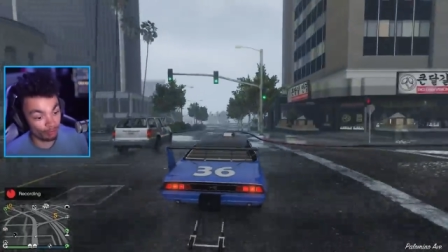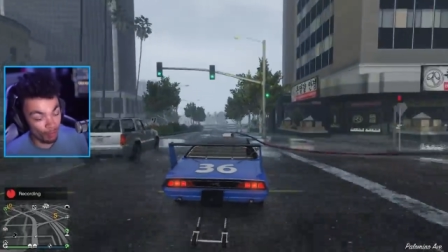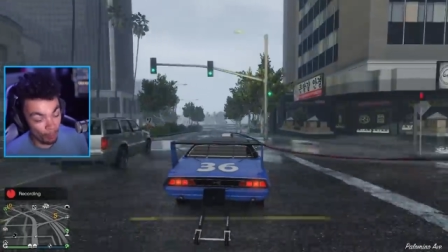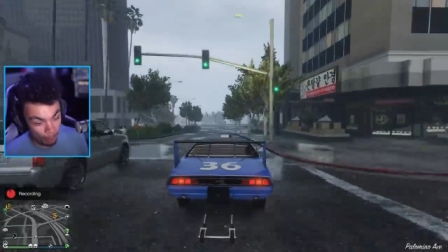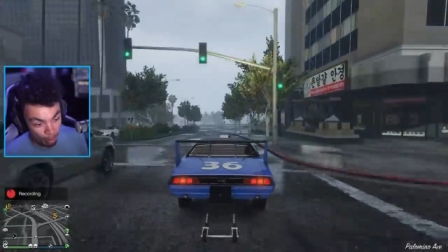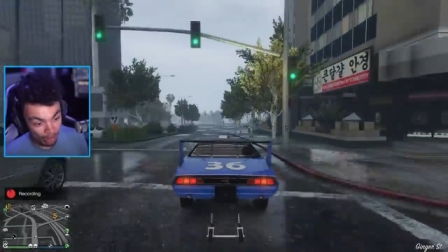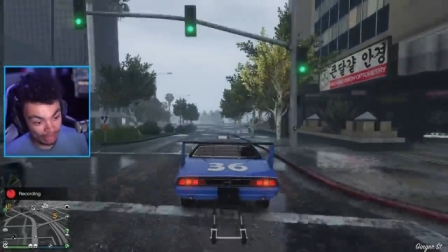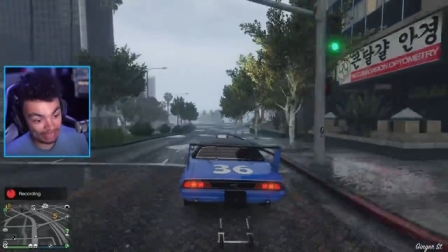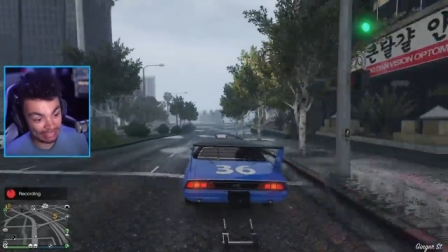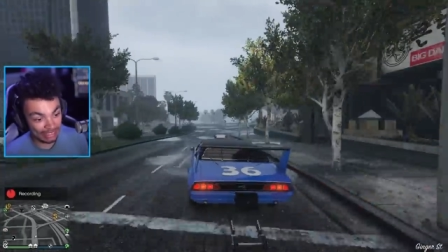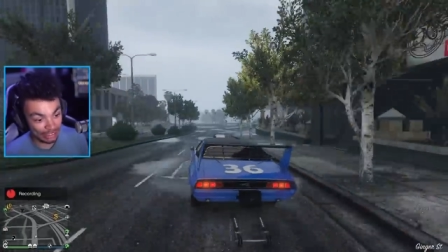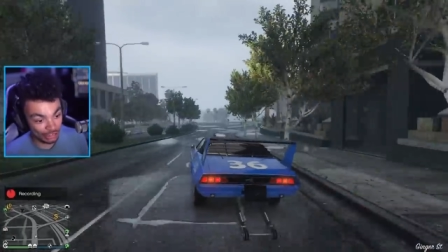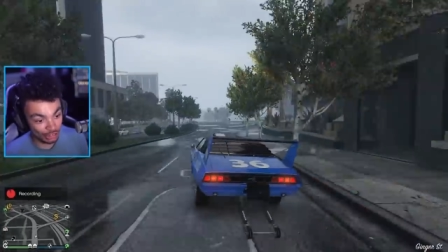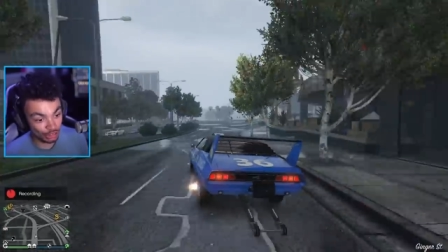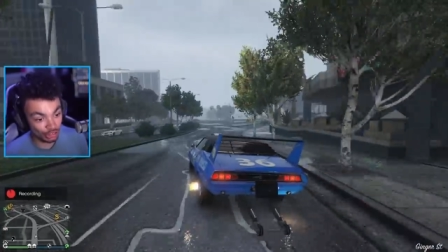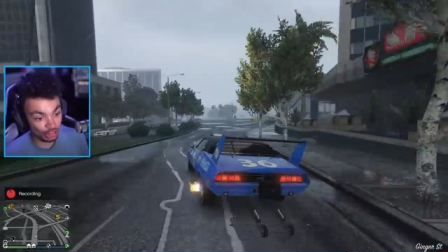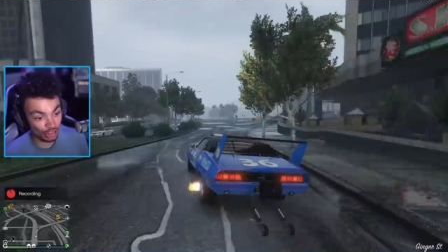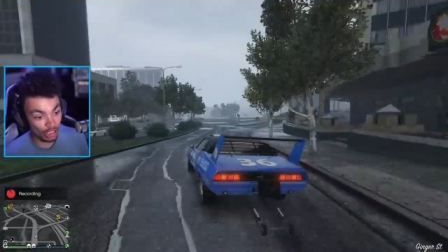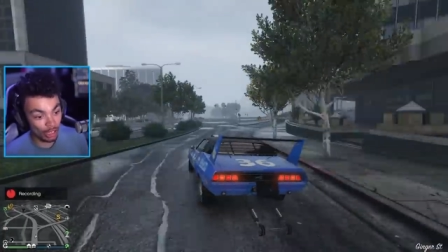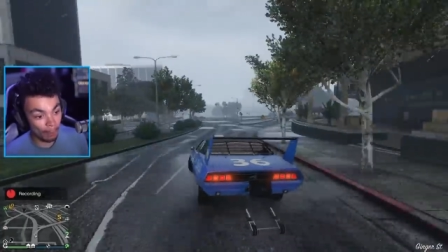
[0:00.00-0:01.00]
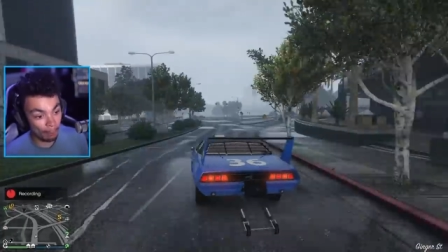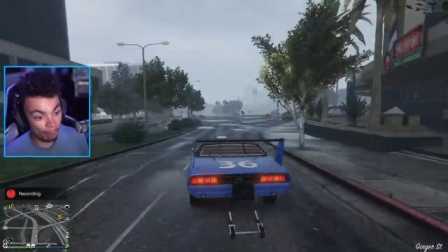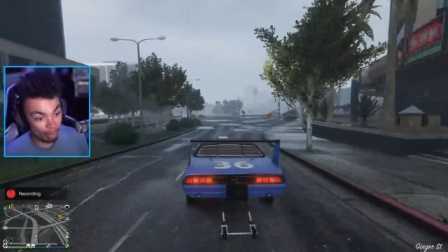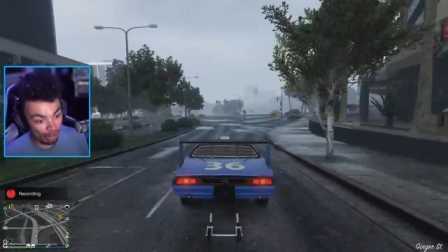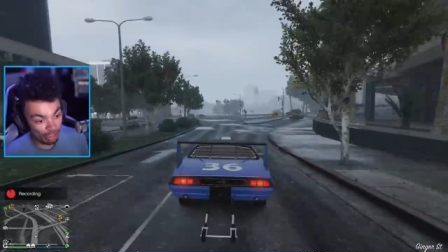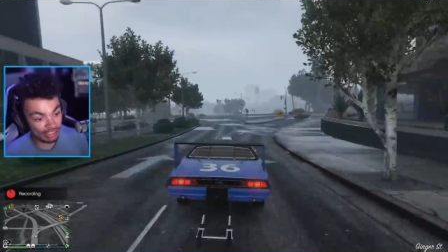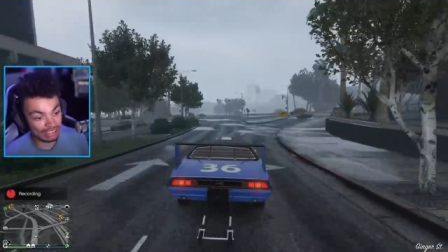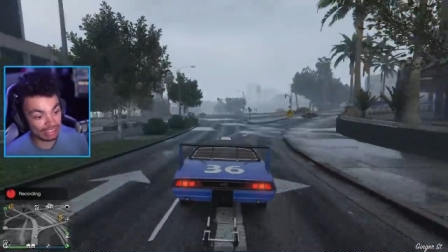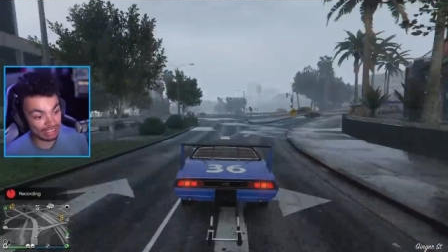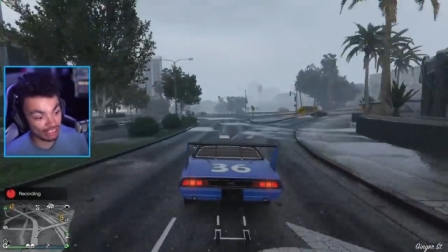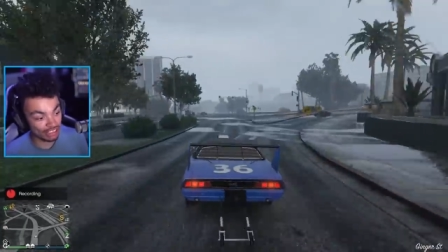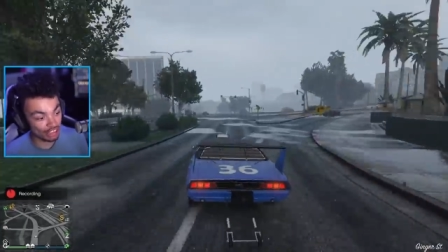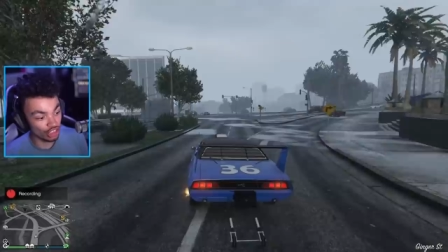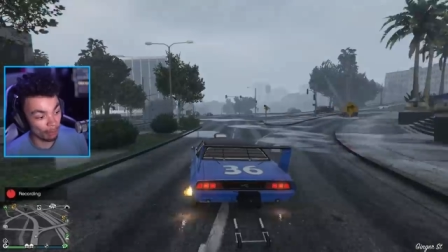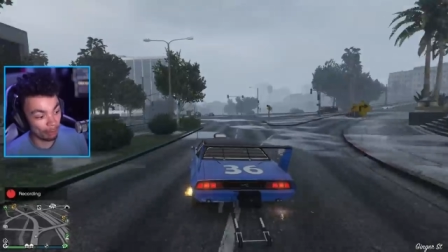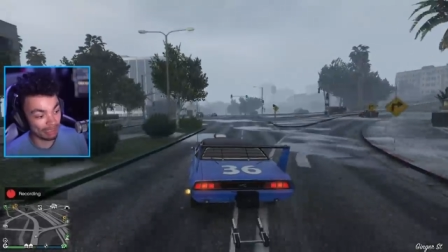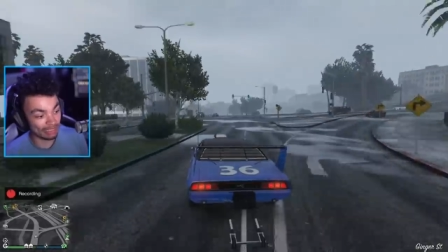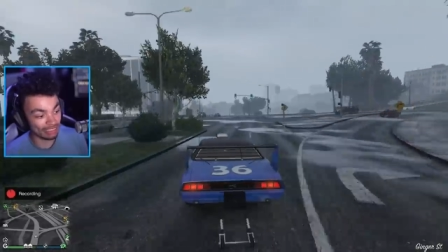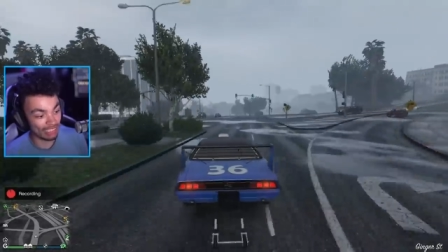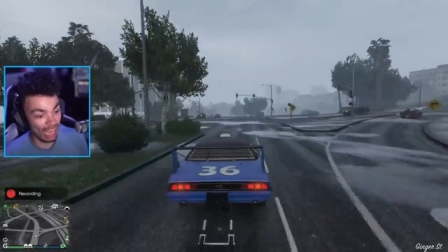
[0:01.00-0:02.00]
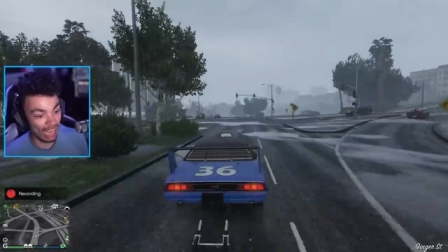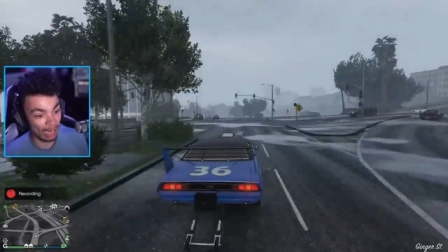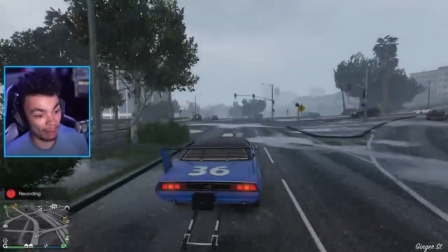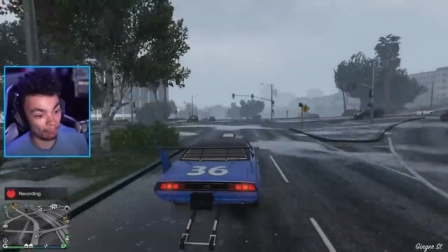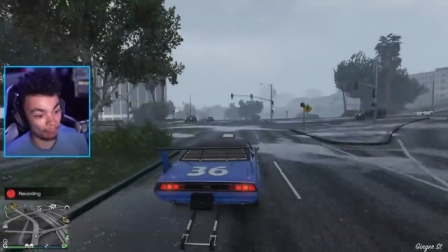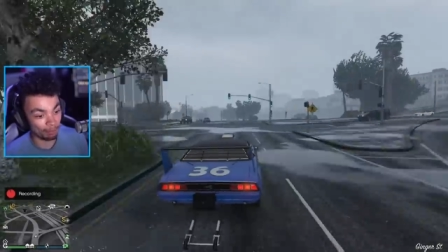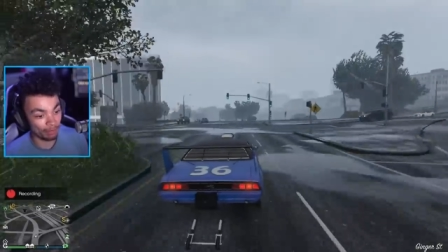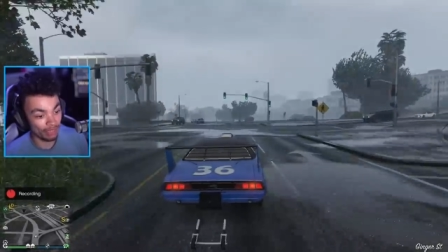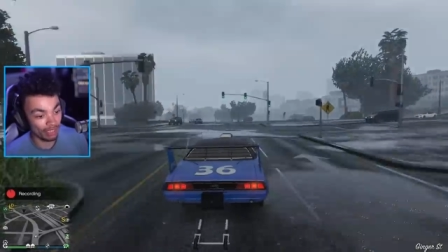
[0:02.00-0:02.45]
for British British summertime.